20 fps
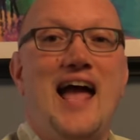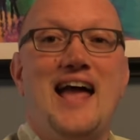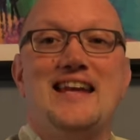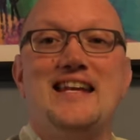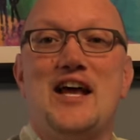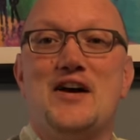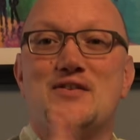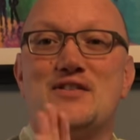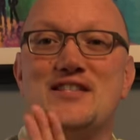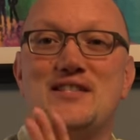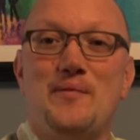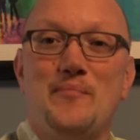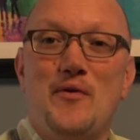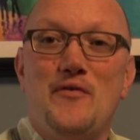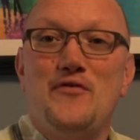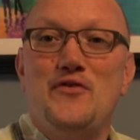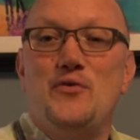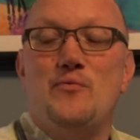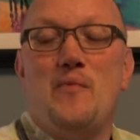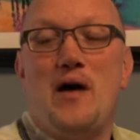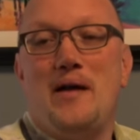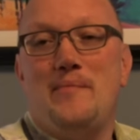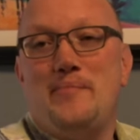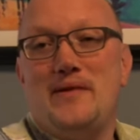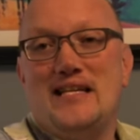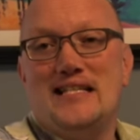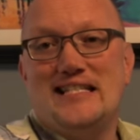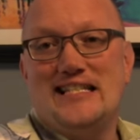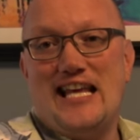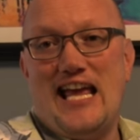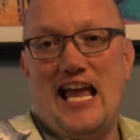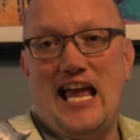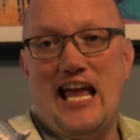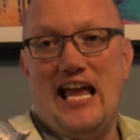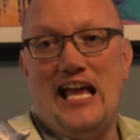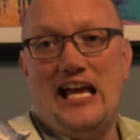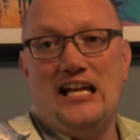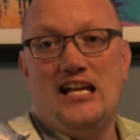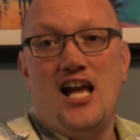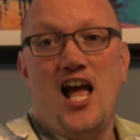Now, some of you might be
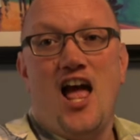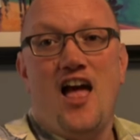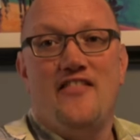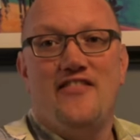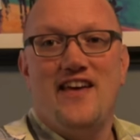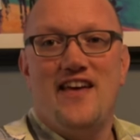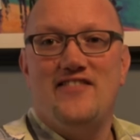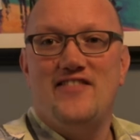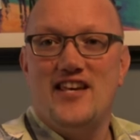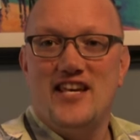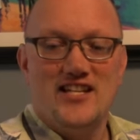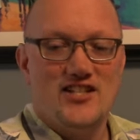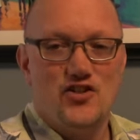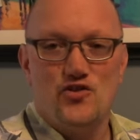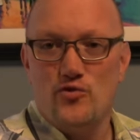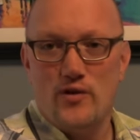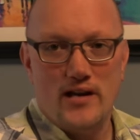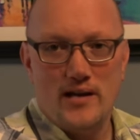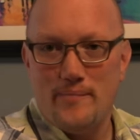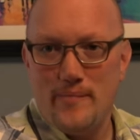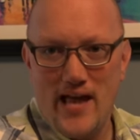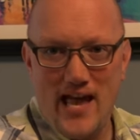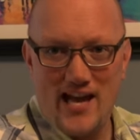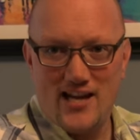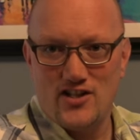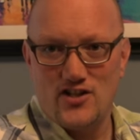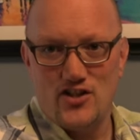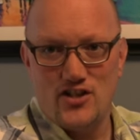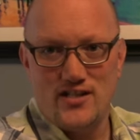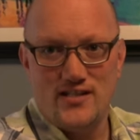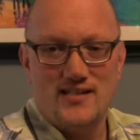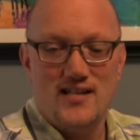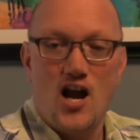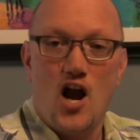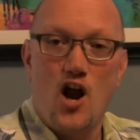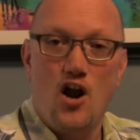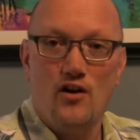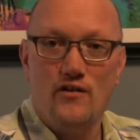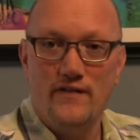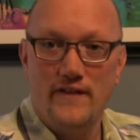saying that these drink packages
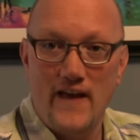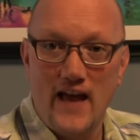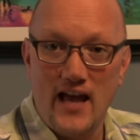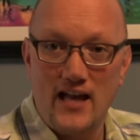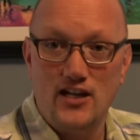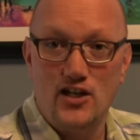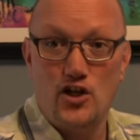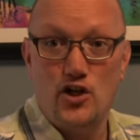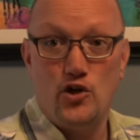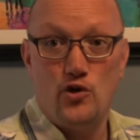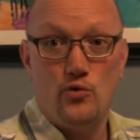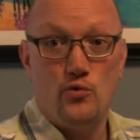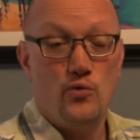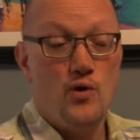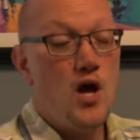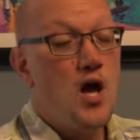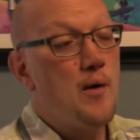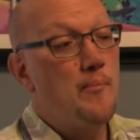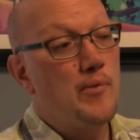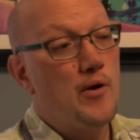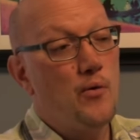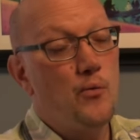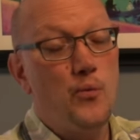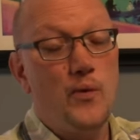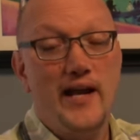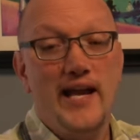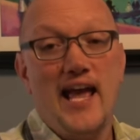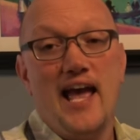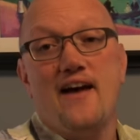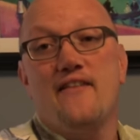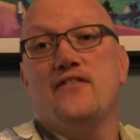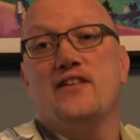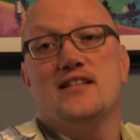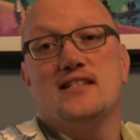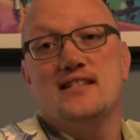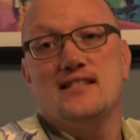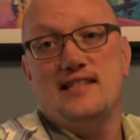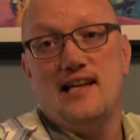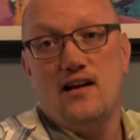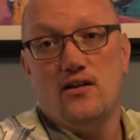aren't that new, but we haven't
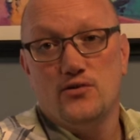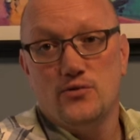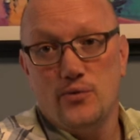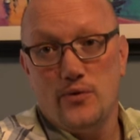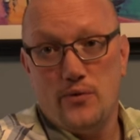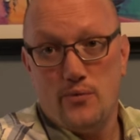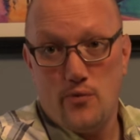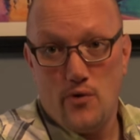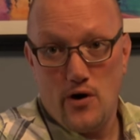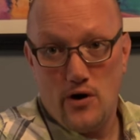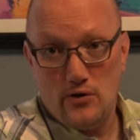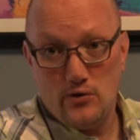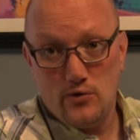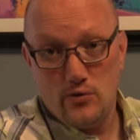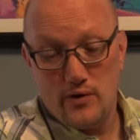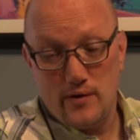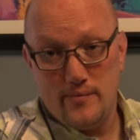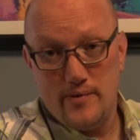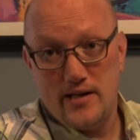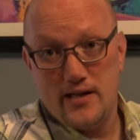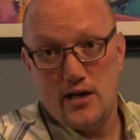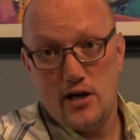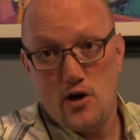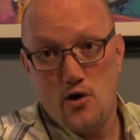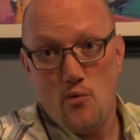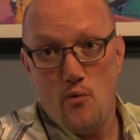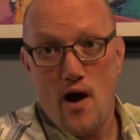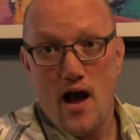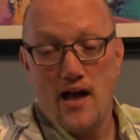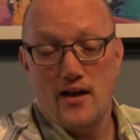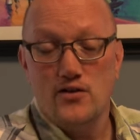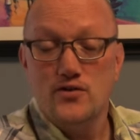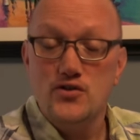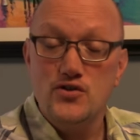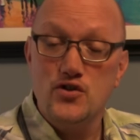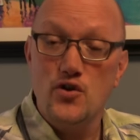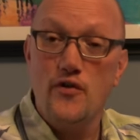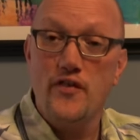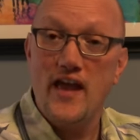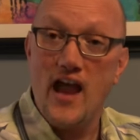sailed with Royal Caribbean in a while,
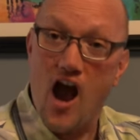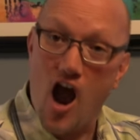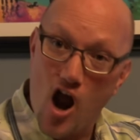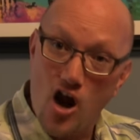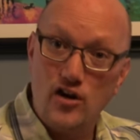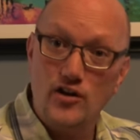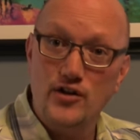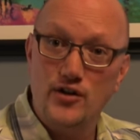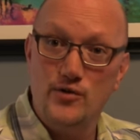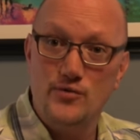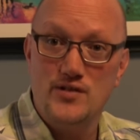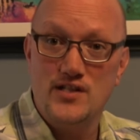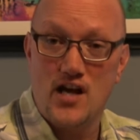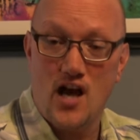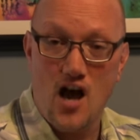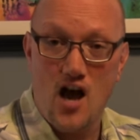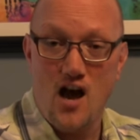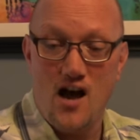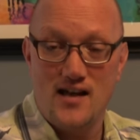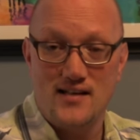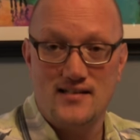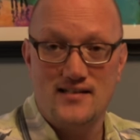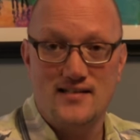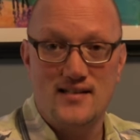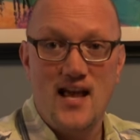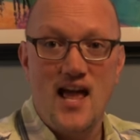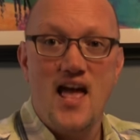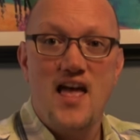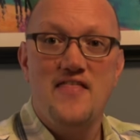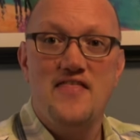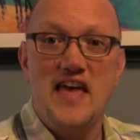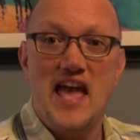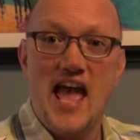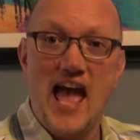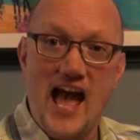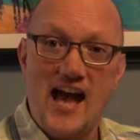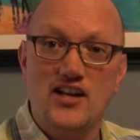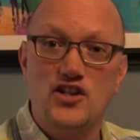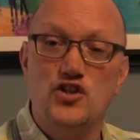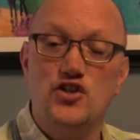so they are new to us. They
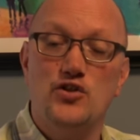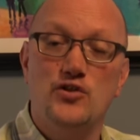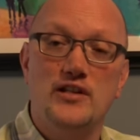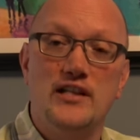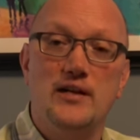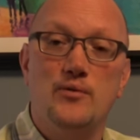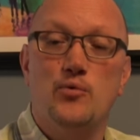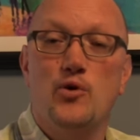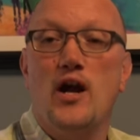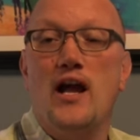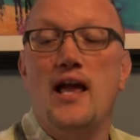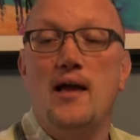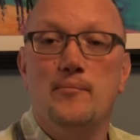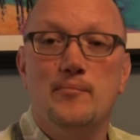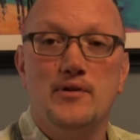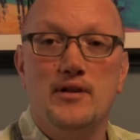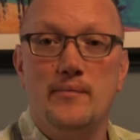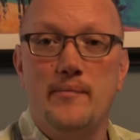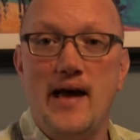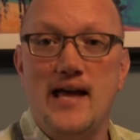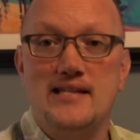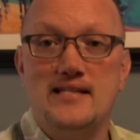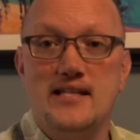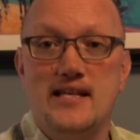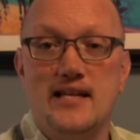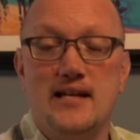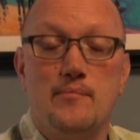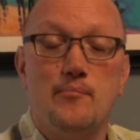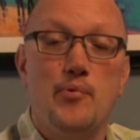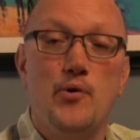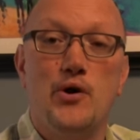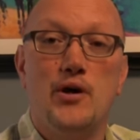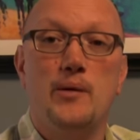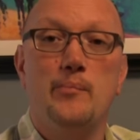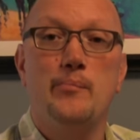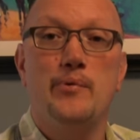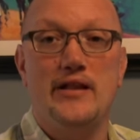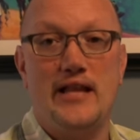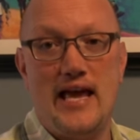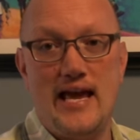actually were implemented and put
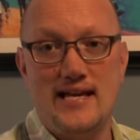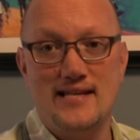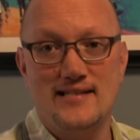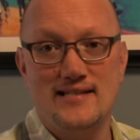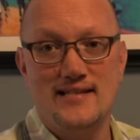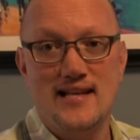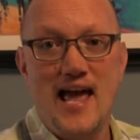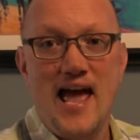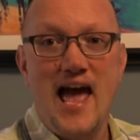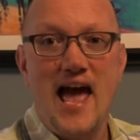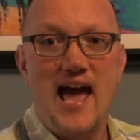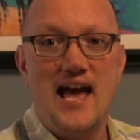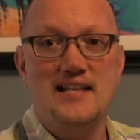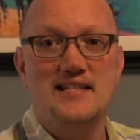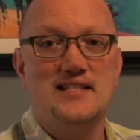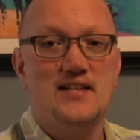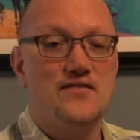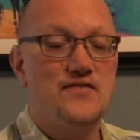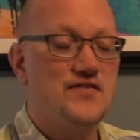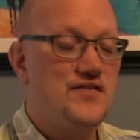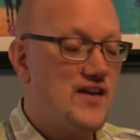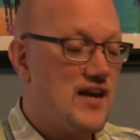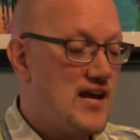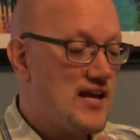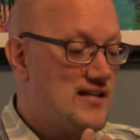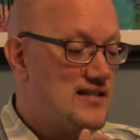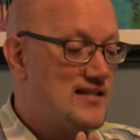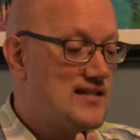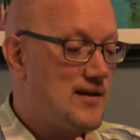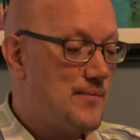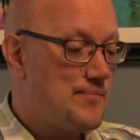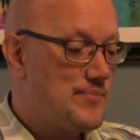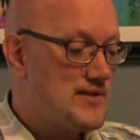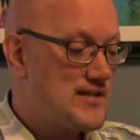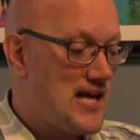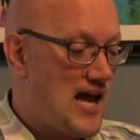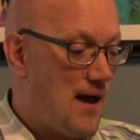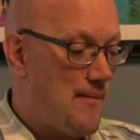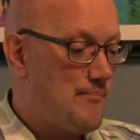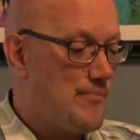in place as of
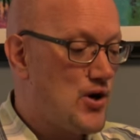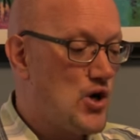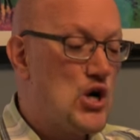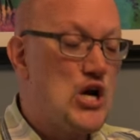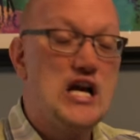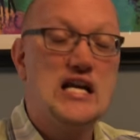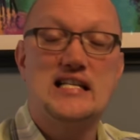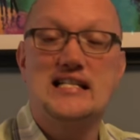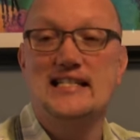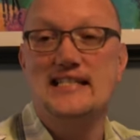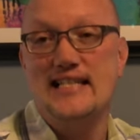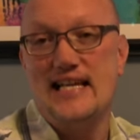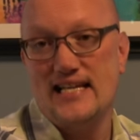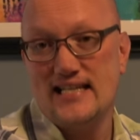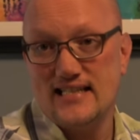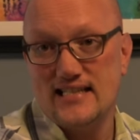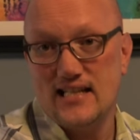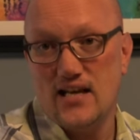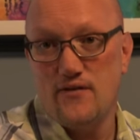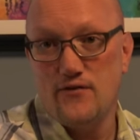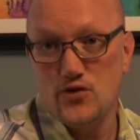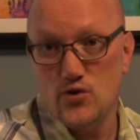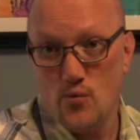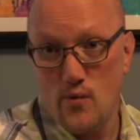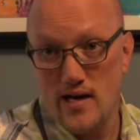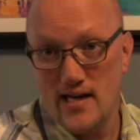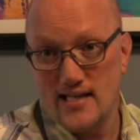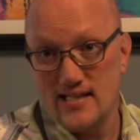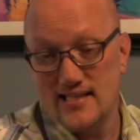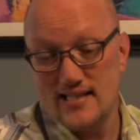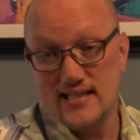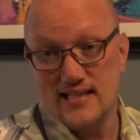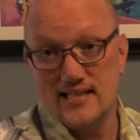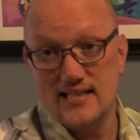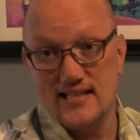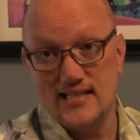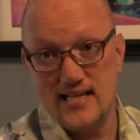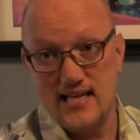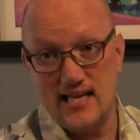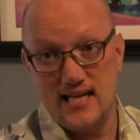September 6th of
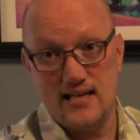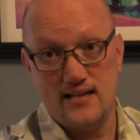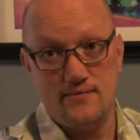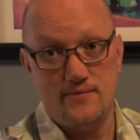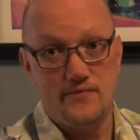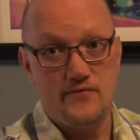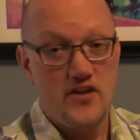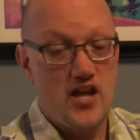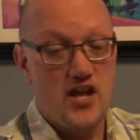2016.